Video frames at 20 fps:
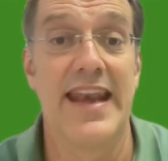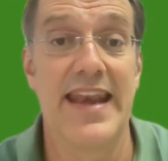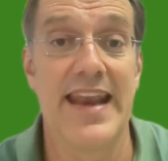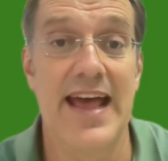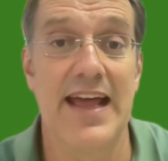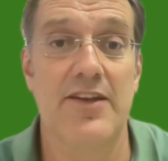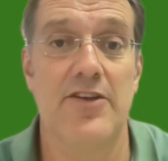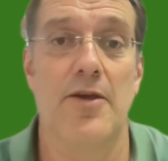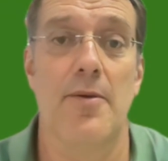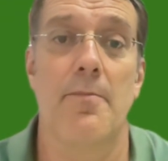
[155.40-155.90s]

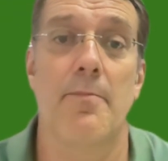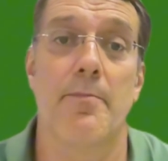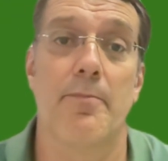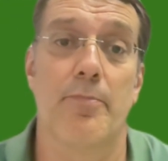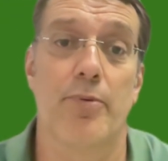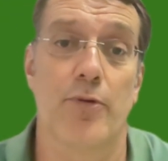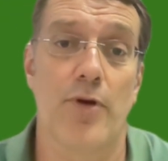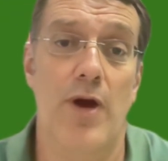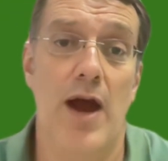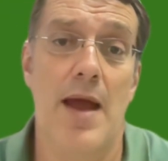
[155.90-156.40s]
Net
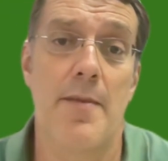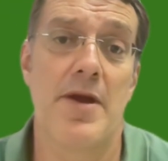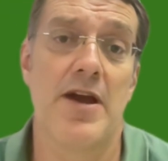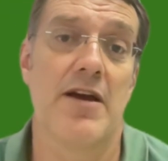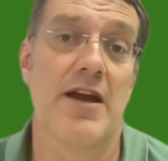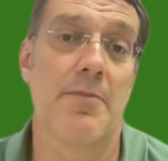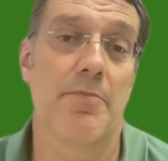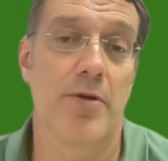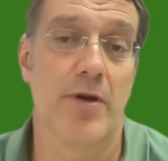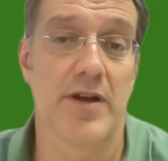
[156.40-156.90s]

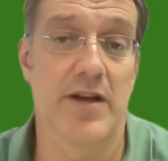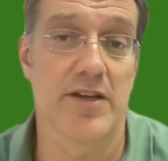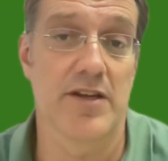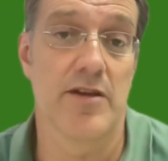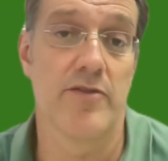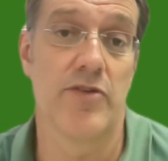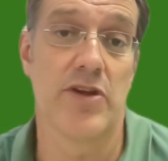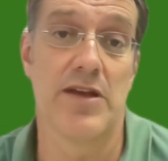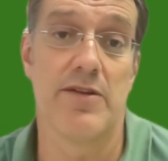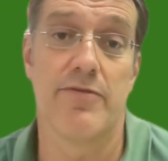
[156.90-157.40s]
primary
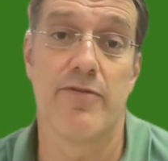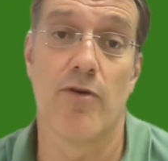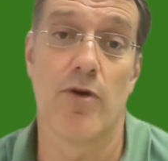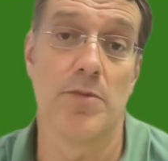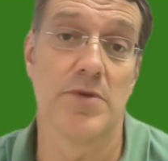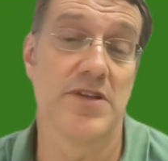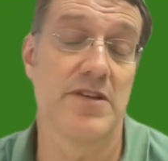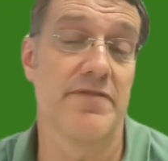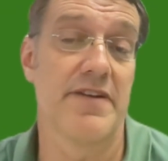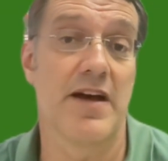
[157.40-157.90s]
productivity
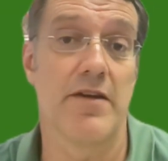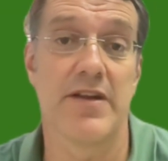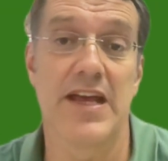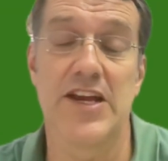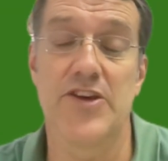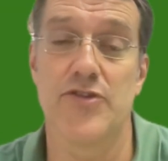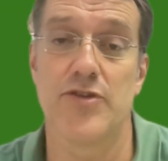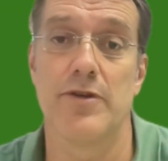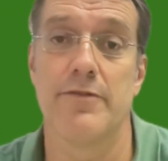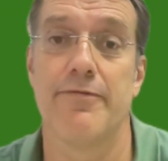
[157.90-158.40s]
forms the
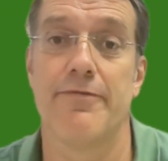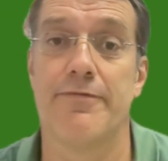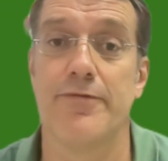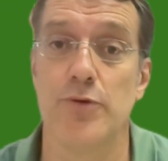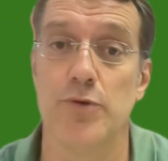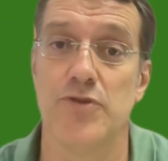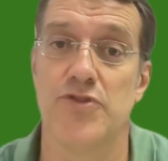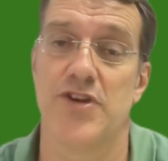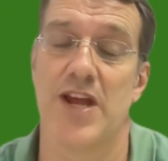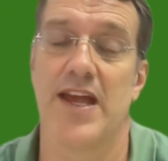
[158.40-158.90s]
foundation of
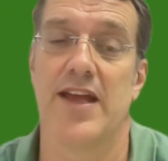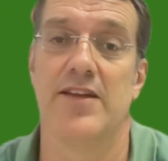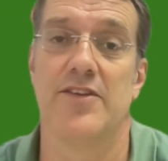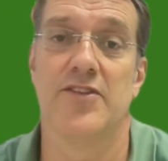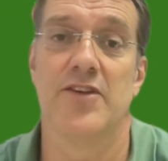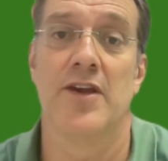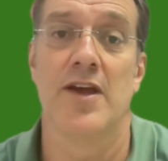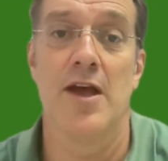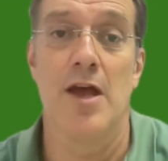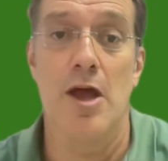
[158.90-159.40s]
food
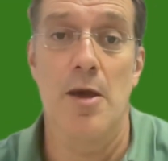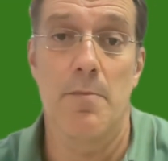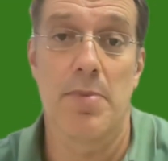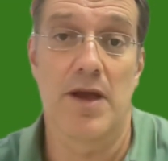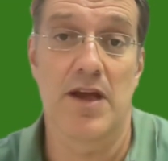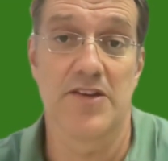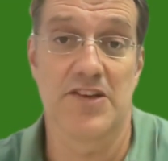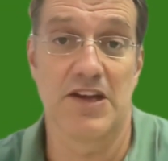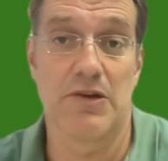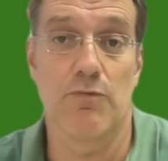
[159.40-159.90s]
chains
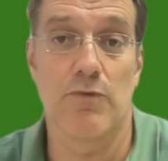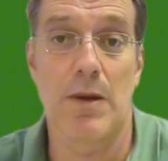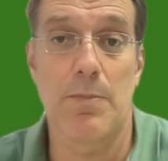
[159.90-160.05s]
because it